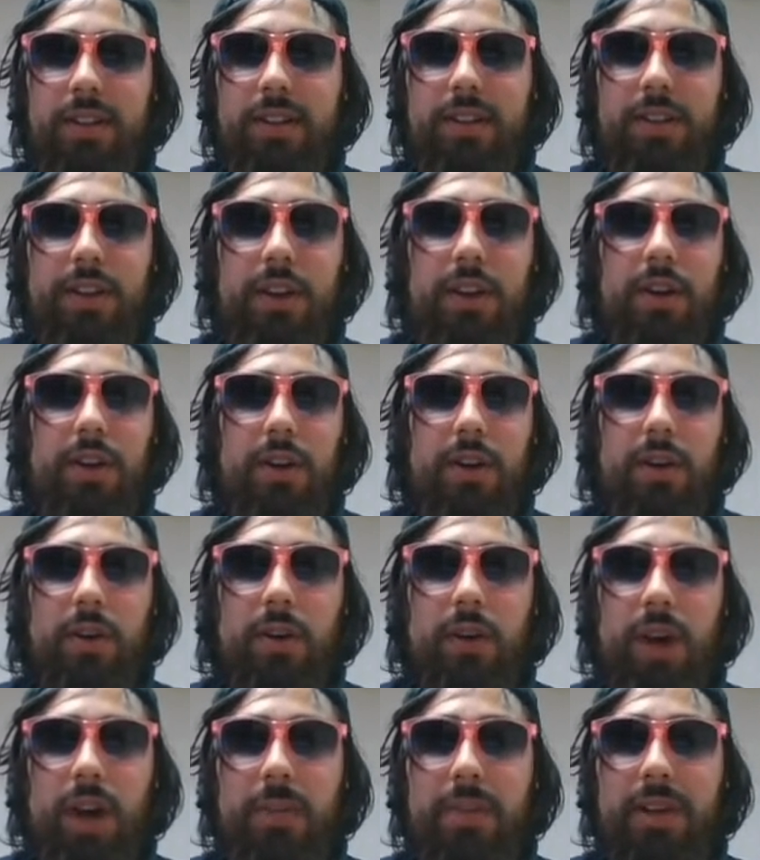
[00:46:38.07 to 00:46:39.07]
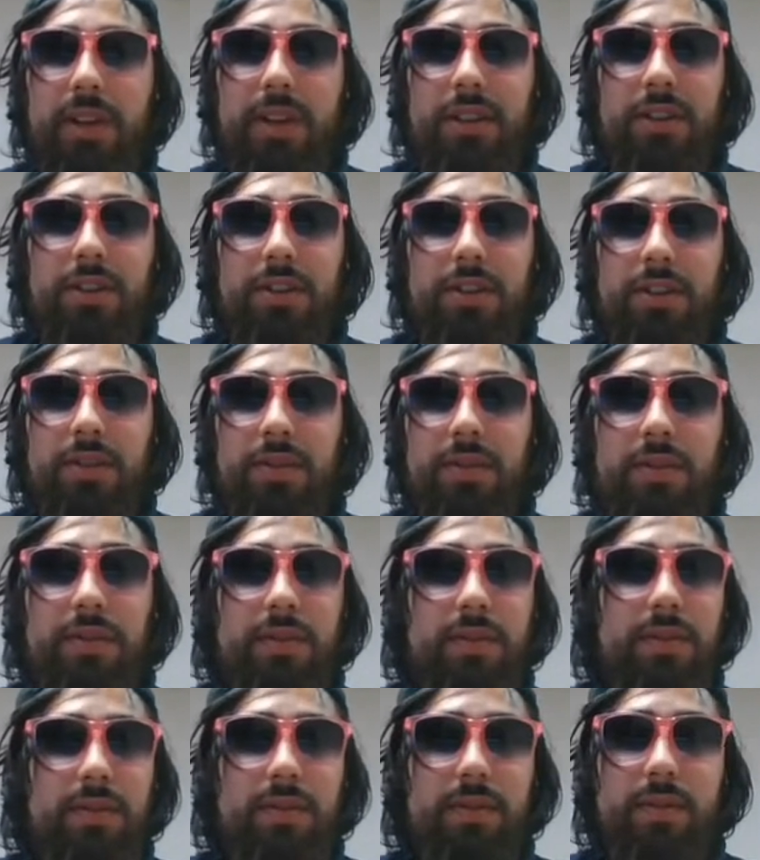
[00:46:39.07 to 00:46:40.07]
So I mean, dude,
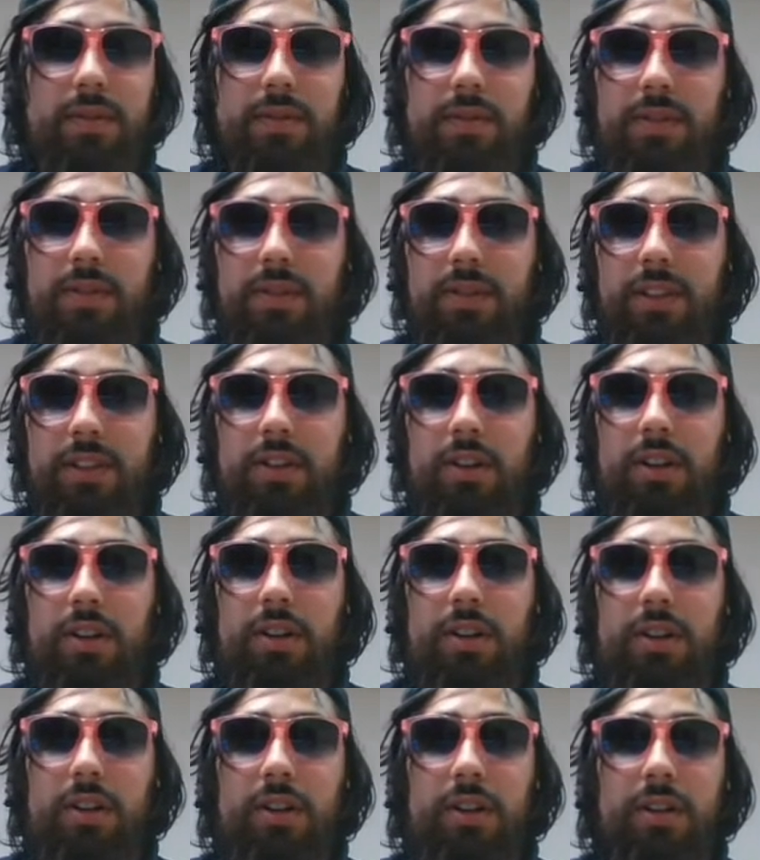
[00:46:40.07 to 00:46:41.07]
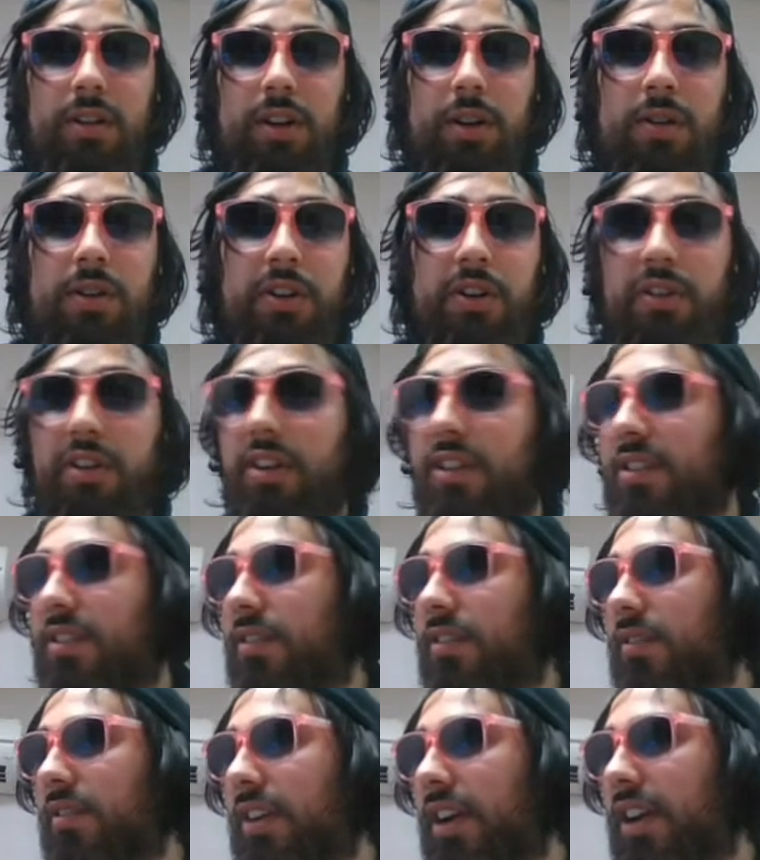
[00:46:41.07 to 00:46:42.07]
let's all go to
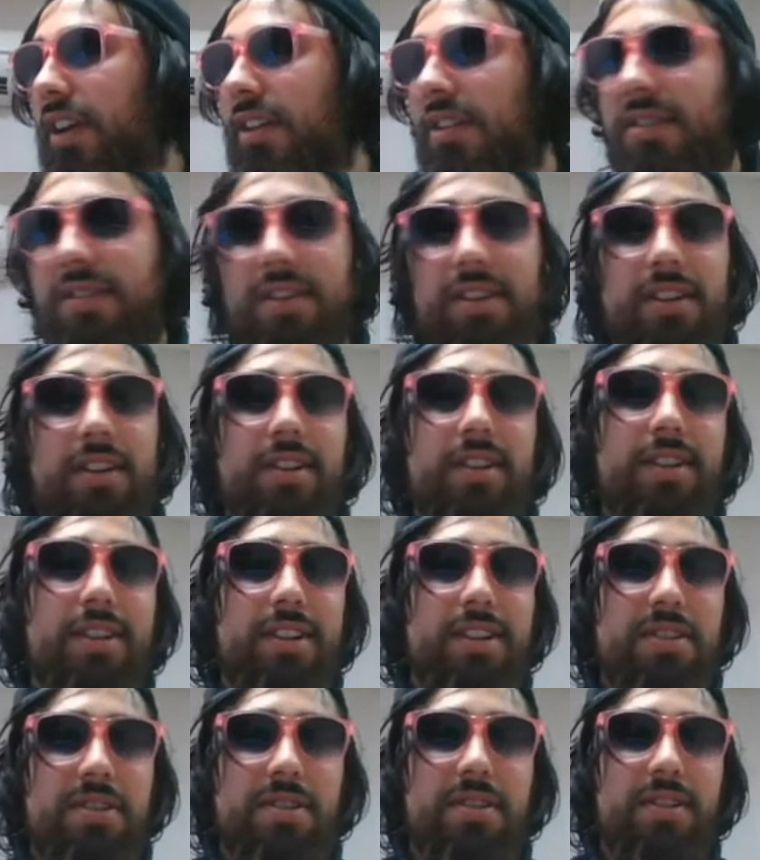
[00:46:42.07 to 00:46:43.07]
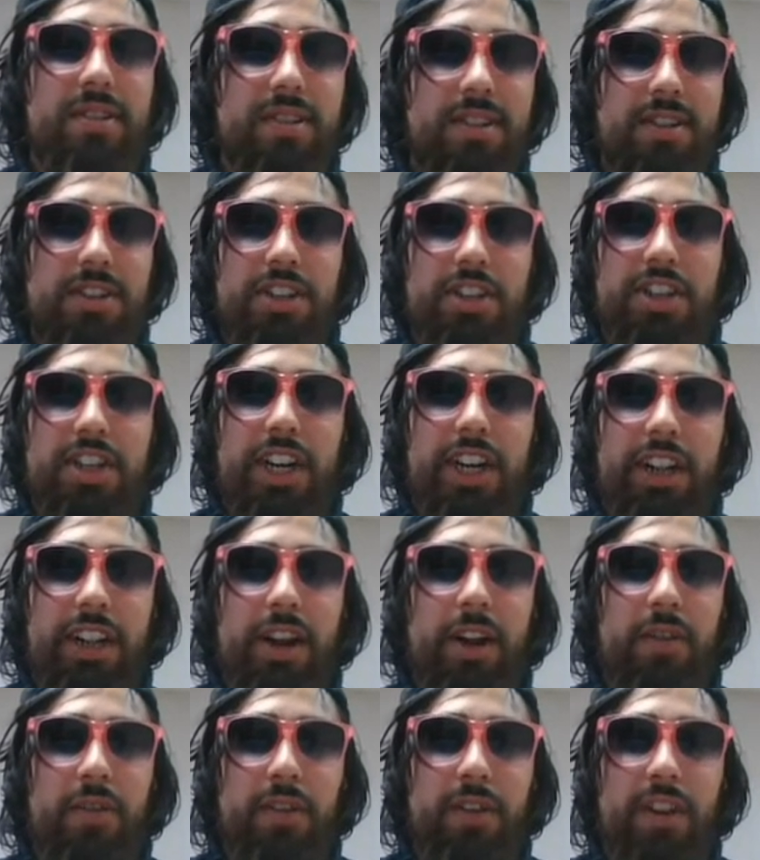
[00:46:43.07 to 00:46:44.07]
Greece, right? Let's just kick it
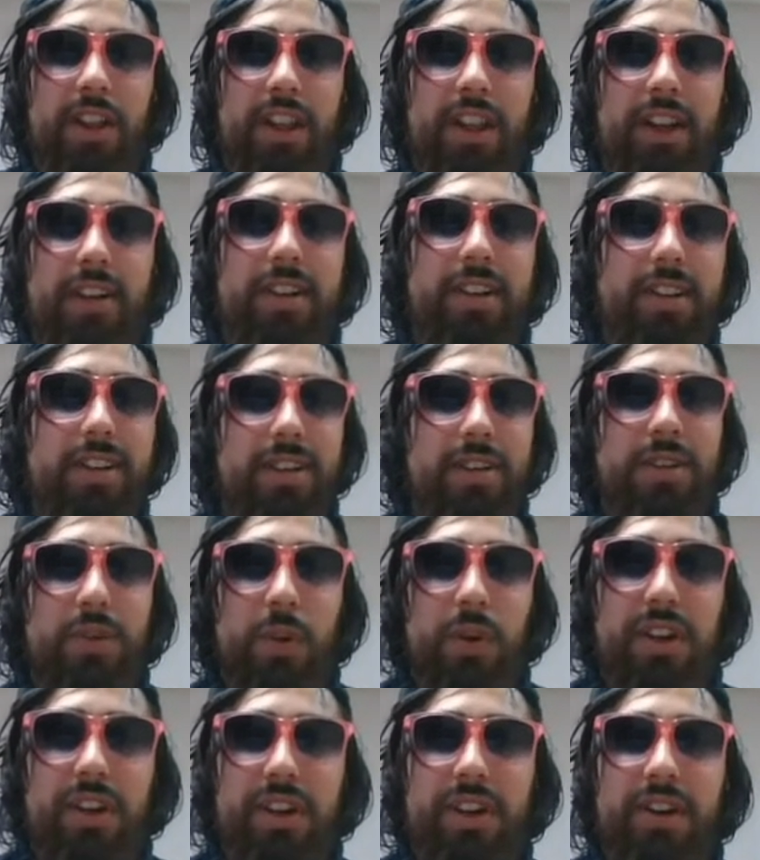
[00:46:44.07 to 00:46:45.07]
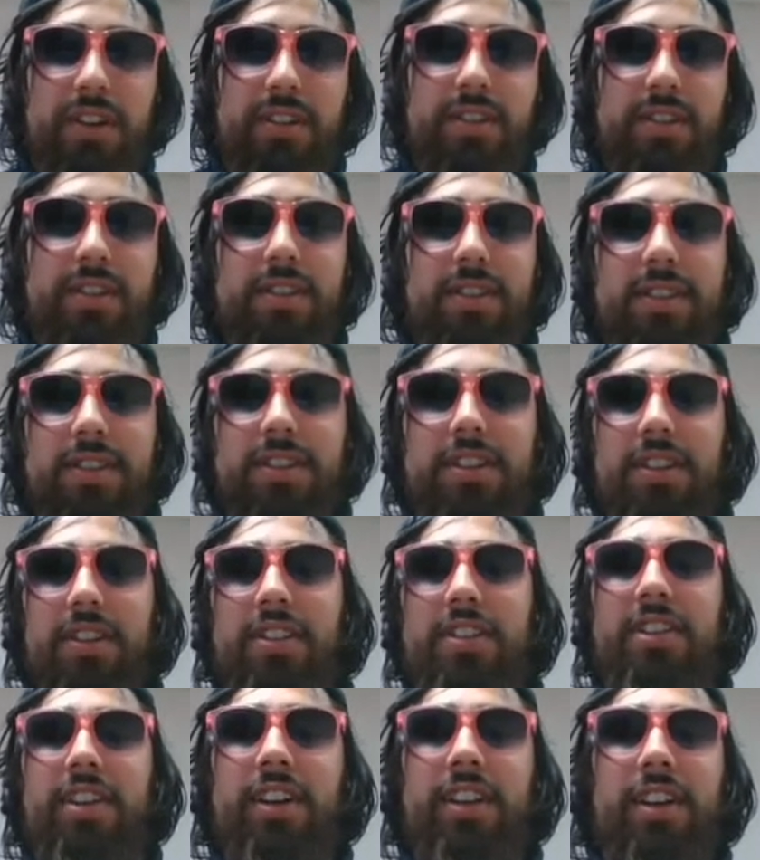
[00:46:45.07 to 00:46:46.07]
there for like 20 years until
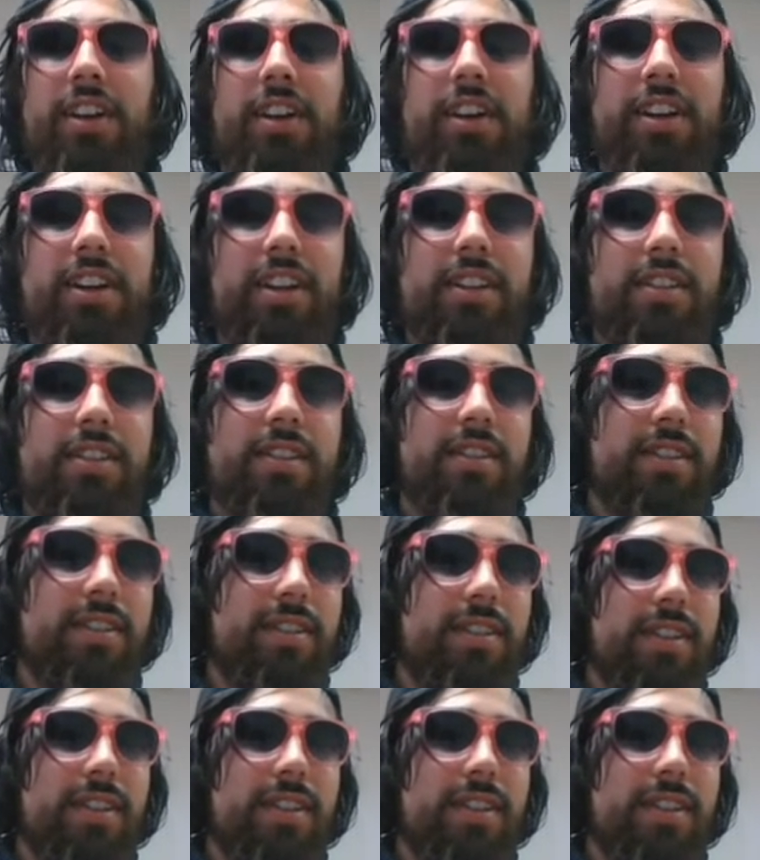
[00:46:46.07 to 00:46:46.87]
the singularity hits.